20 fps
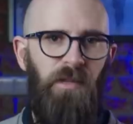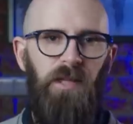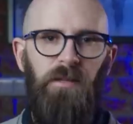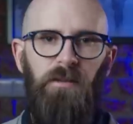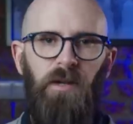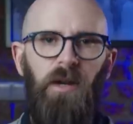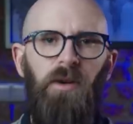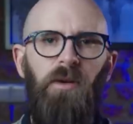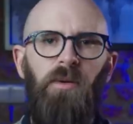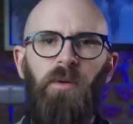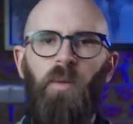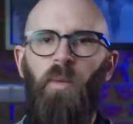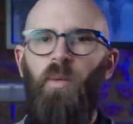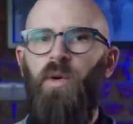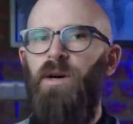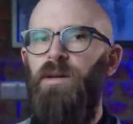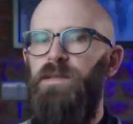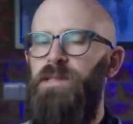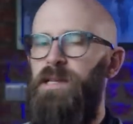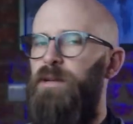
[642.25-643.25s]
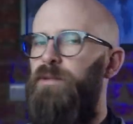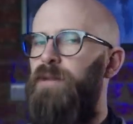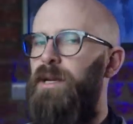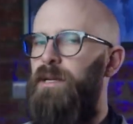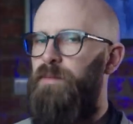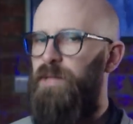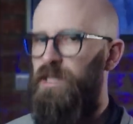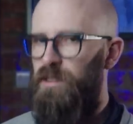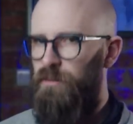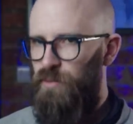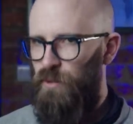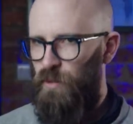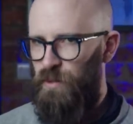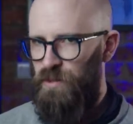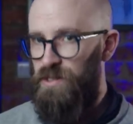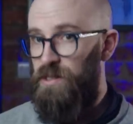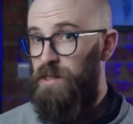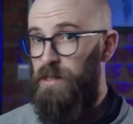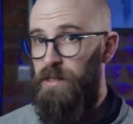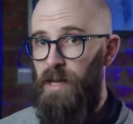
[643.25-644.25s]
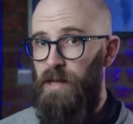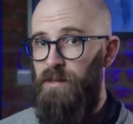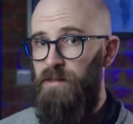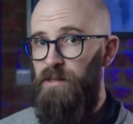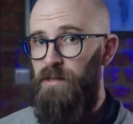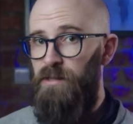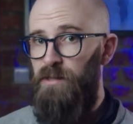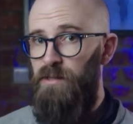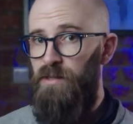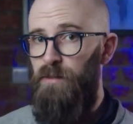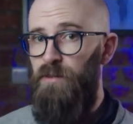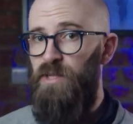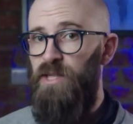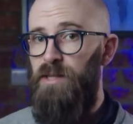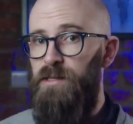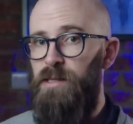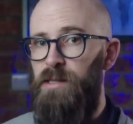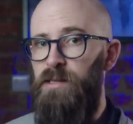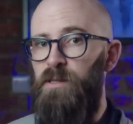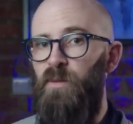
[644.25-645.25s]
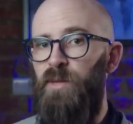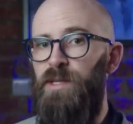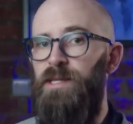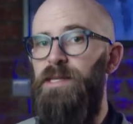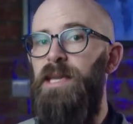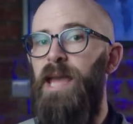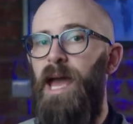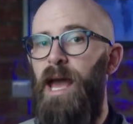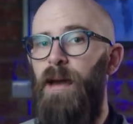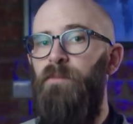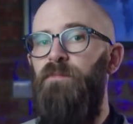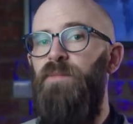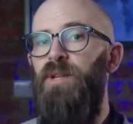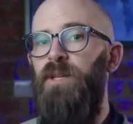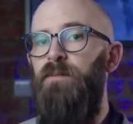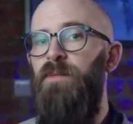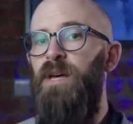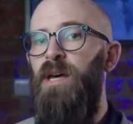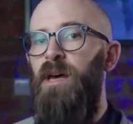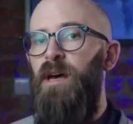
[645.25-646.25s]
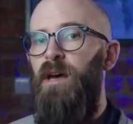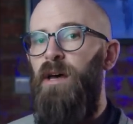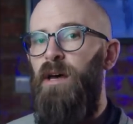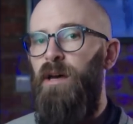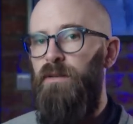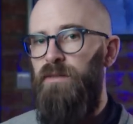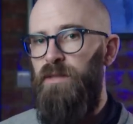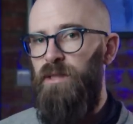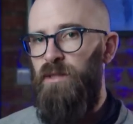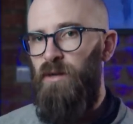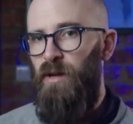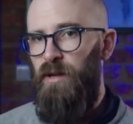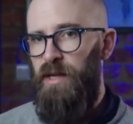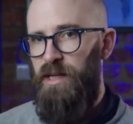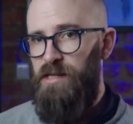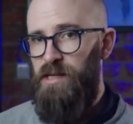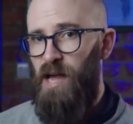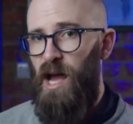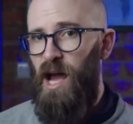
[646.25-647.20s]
A throne was incredibly important to the ancient Egyptians, as it was the emblem of the goddess